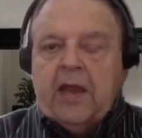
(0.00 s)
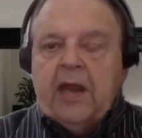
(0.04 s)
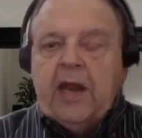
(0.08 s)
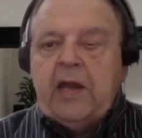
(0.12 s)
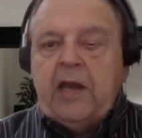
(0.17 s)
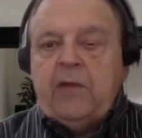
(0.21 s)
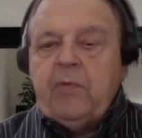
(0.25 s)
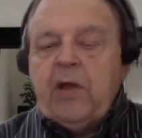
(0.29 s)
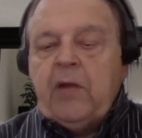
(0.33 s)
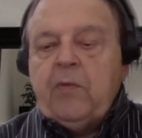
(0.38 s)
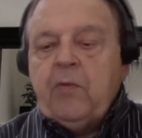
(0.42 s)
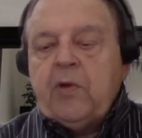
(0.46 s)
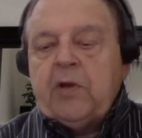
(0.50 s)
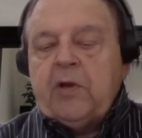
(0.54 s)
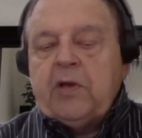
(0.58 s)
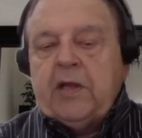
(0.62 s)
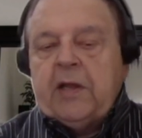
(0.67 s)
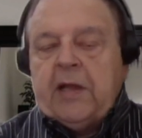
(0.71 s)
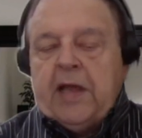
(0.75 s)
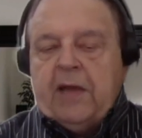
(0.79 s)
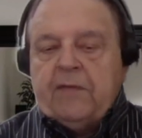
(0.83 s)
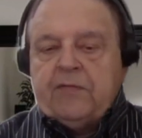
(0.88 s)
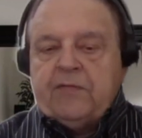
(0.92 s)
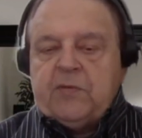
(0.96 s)
Anyway, we're
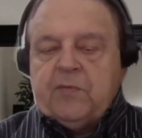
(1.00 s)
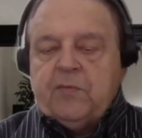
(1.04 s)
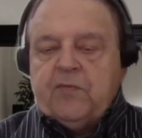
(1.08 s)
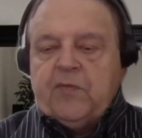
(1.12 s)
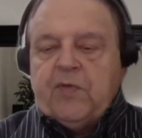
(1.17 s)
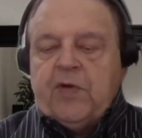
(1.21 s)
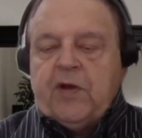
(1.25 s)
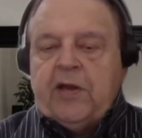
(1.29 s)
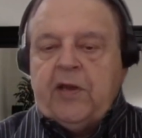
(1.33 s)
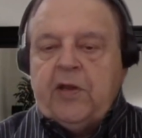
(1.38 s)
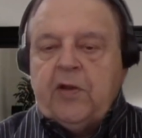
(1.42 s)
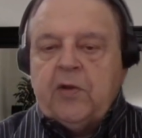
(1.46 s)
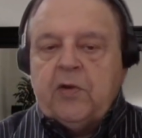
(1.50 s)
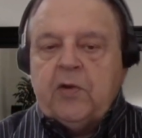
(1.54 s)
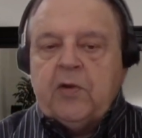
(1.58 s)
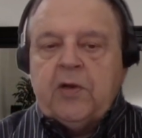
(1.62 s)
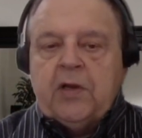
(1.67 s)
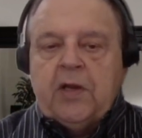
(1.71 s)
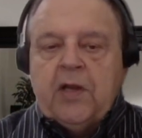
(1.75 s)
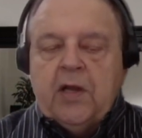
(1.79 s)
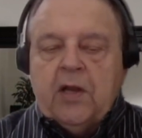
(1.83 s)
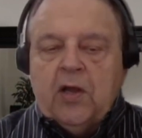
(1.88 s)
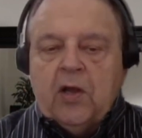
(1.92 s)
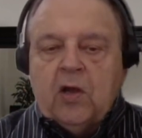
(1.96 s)
gonna have some fun
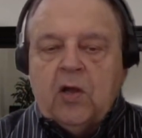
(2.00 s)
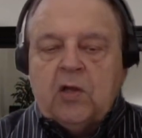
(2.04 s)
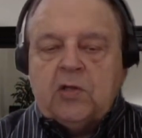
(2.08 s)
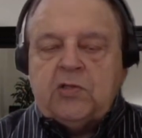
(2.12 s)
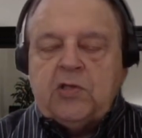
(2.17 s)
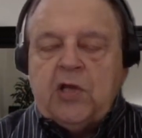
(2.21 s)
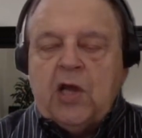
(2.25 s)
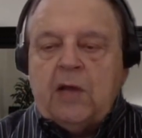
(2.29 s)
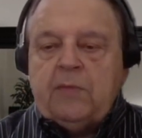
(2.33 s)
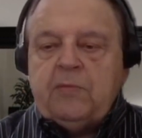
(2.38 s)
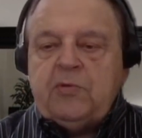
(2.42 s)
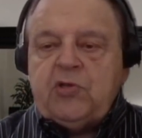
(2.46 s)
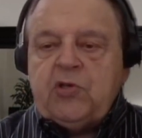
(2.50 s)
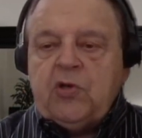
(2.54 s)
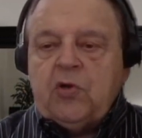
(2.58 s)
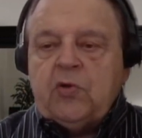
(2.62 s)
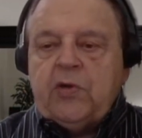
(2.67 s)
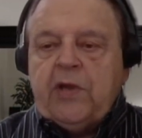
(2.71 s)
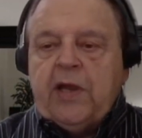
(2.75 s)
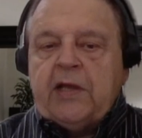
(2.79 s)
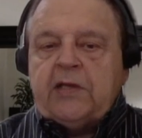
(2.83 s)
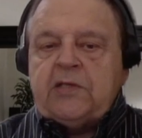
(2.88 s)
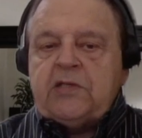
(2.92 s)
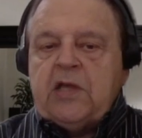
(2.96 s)
here on Tom's show
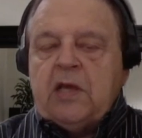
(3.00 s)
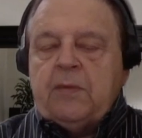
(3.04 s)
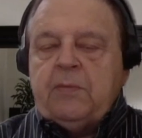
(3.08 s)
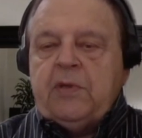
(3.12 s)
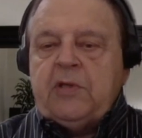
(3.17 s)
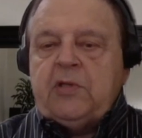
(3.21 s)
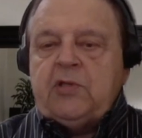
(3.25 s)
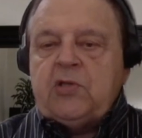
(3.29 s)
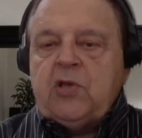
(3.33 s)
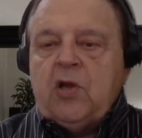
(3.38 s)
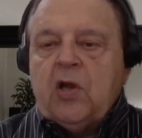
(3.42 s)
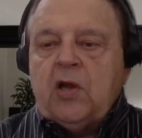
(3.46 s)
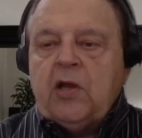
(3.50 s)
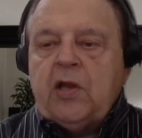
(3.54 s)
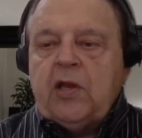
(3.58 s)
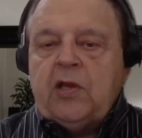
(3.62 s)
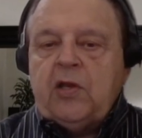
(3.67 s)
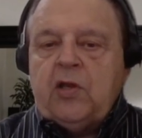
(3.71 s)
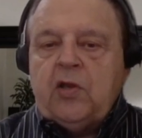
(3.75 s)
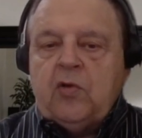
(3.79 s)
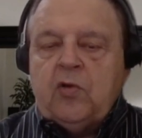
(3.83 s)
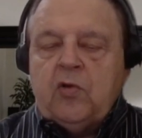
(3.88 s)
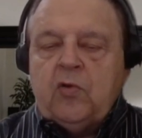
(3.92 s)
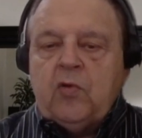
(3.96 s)
next. I'll be
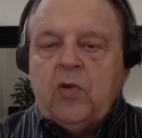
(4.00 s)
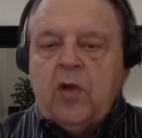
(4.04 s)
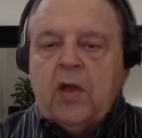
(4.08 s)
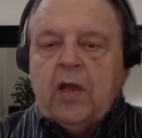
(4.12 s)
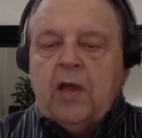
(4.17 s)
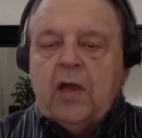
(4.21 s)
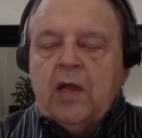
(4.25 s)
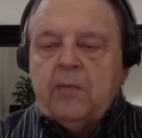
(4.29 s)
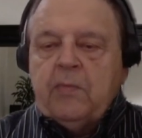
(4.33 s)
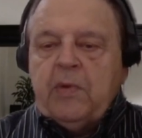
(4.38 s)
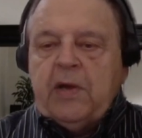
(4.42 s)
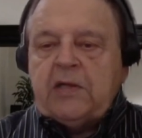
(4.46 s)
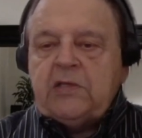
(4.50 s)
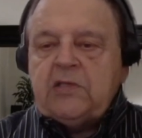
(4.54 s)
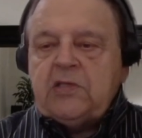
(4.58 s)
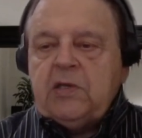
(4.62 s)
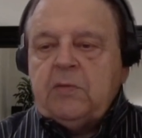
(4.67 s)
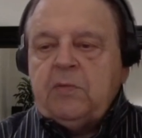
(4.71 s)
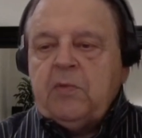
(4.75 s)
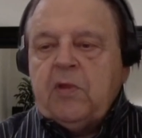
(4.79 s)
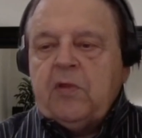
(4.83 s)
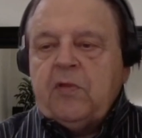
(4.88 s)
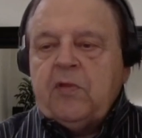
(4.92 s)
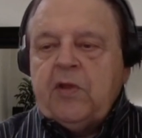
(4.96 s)
talking to you about
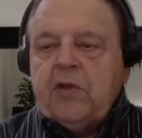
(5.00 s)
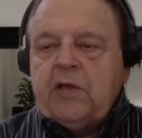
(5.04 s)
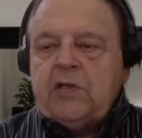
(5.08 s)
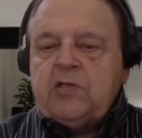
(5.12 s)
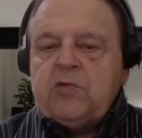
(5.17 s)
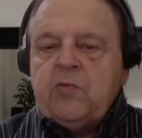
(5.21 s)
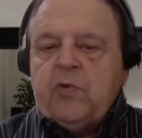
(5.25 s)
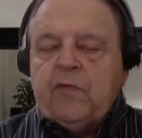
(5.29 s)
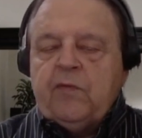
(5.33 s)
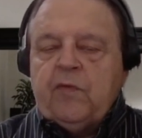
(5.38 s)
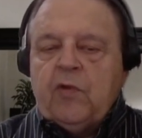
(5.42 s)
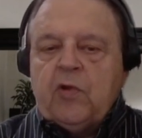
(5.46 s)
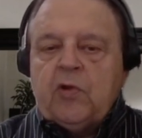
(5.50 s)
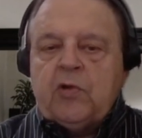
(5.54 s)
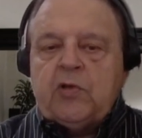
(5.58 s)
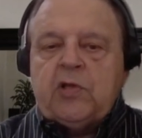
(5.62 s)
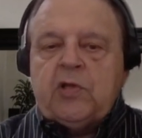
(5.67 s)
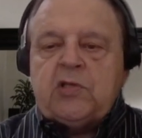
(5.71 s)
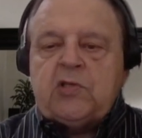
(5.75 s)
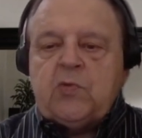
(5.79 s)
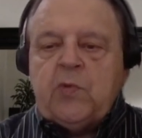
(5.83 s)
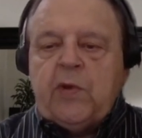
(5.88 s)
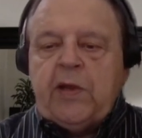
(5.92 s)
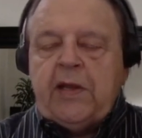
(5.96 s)
some of the things that we've learned
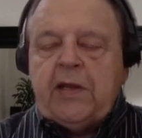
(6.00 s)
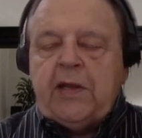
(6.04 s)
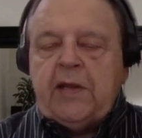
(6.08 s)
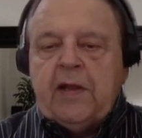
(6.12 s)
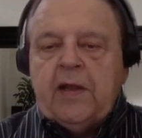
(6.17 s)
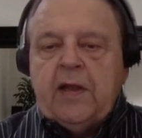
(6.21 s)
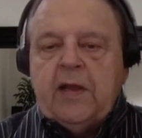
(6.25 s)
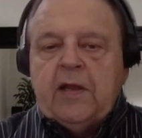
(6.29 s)
this week.